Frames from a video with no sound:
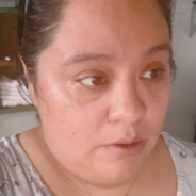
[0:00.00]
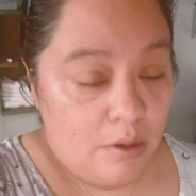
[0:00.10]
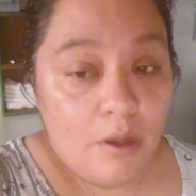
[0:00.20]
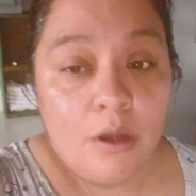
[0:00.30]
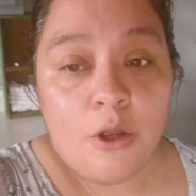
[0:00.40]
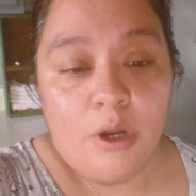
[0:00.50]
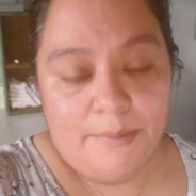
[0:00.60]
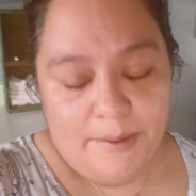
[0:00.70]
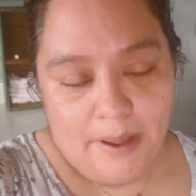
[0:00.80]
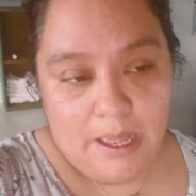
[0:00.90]
get it. Go get
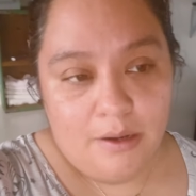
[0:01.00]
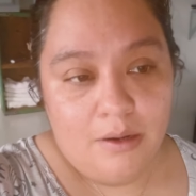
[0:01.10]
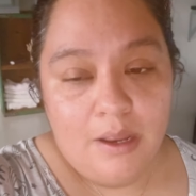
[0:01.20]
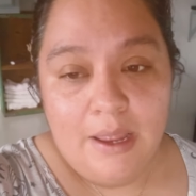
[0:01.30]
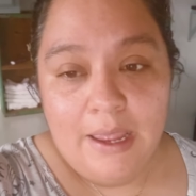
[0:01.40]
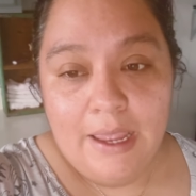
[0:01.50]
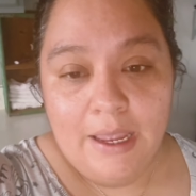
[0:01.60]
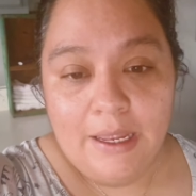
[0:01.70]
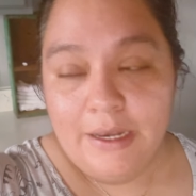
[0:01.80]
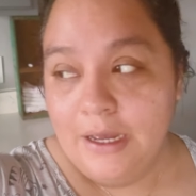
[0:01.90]
my pot.
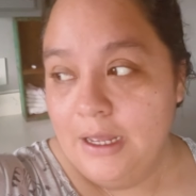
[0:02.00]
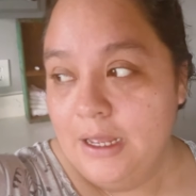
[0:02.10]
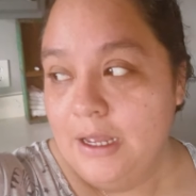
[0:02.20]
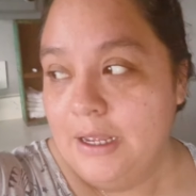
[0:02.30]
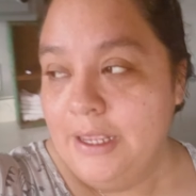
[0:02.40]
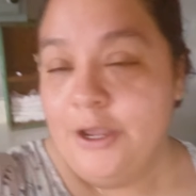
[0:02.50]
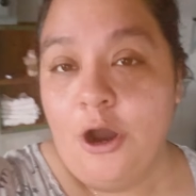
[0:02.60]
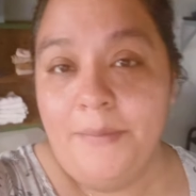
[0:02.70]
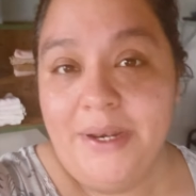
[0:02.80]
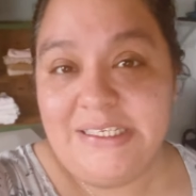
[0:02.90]
And he
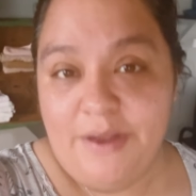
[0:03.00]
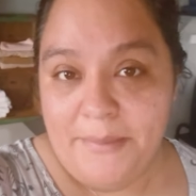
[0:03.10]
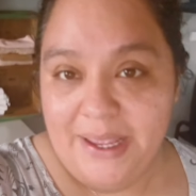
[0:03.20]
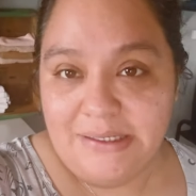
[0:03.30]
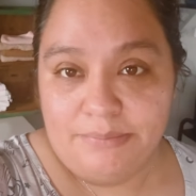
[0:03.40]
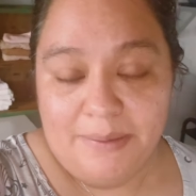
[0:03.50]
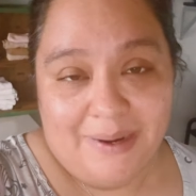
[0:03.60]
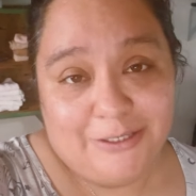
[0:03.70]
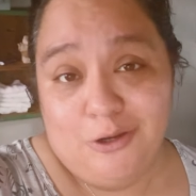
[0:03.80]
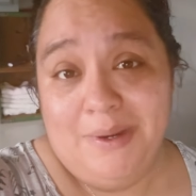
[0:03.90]
called me to see if I made something, but
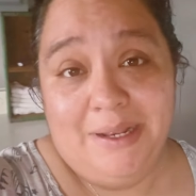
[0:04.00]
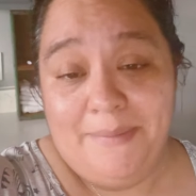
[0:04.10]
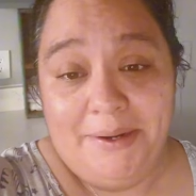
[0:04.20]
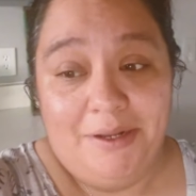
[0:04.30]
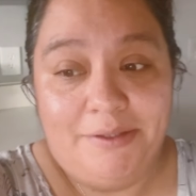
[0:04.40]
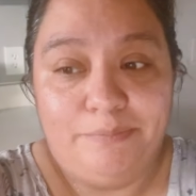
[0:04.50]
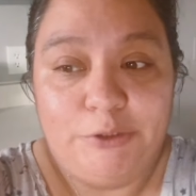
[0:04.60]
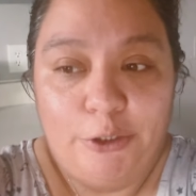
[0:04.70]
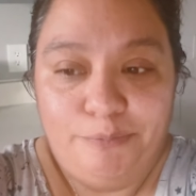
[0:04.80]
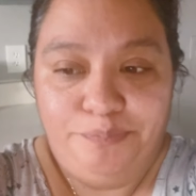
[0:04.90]
I told him I didn't make nothing.
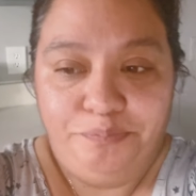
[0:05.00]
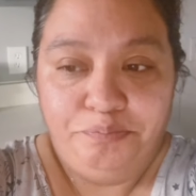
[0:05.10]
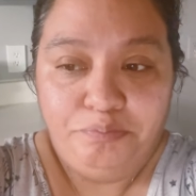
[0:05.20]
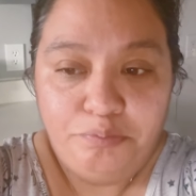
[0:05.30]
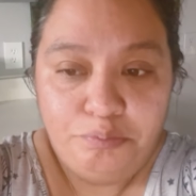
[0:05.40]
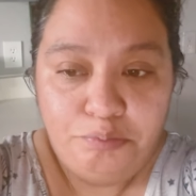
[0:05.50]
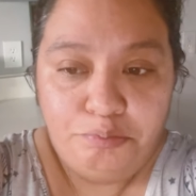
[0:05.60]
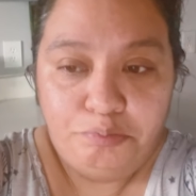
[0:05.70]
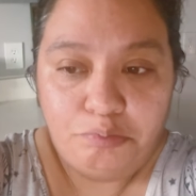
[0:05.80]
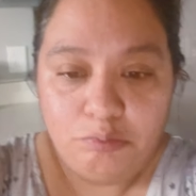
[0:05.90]
So,
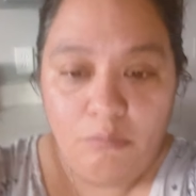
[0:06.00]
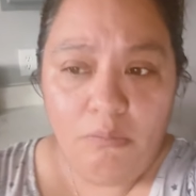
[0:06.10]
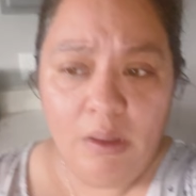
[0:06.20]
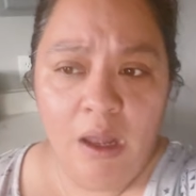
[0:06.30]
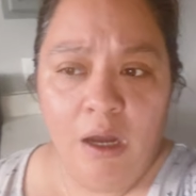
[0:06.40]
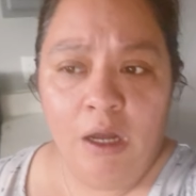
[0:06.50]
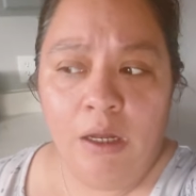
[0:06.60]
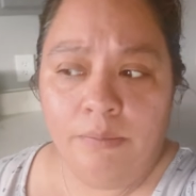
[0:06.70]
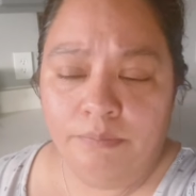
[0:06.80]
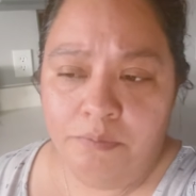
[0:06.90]

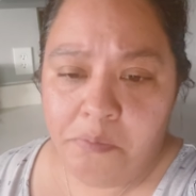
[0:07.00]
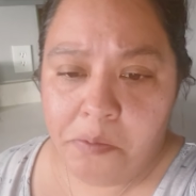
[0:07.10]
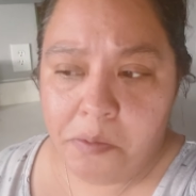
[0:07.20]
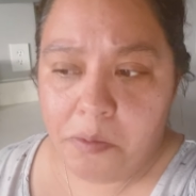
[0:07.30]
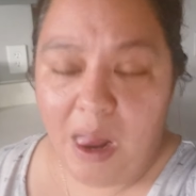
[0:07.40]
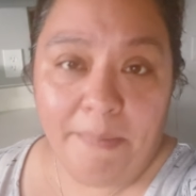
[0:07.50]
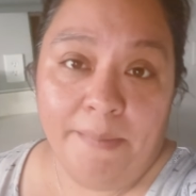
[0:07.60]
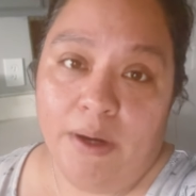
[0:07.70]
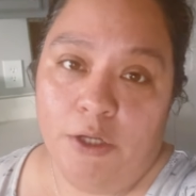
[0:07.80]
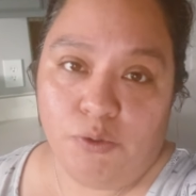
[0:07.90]
I made him
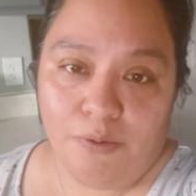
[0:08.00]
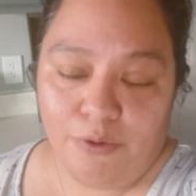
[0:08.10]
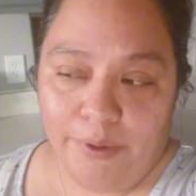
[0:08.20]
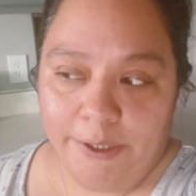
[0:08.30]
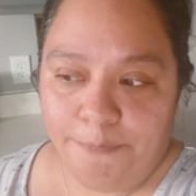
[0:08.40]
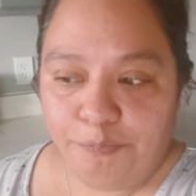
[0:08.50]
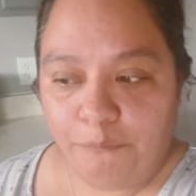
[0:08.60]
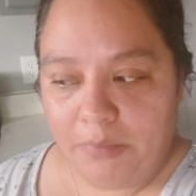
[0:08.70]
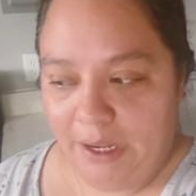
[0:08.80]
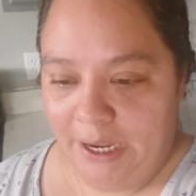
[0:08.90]
a lunch real quick. He
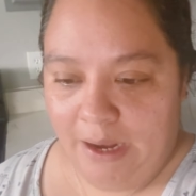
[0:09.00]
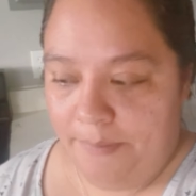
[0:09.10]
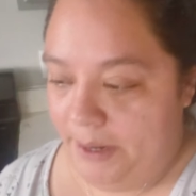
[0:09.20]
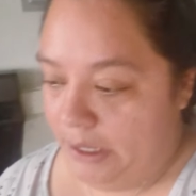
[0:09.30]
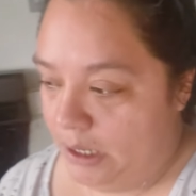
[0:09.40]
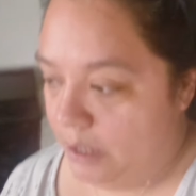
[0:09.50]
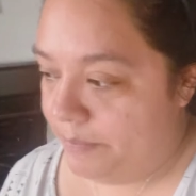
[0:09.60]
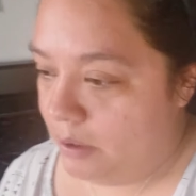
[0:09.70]
came to pick it up.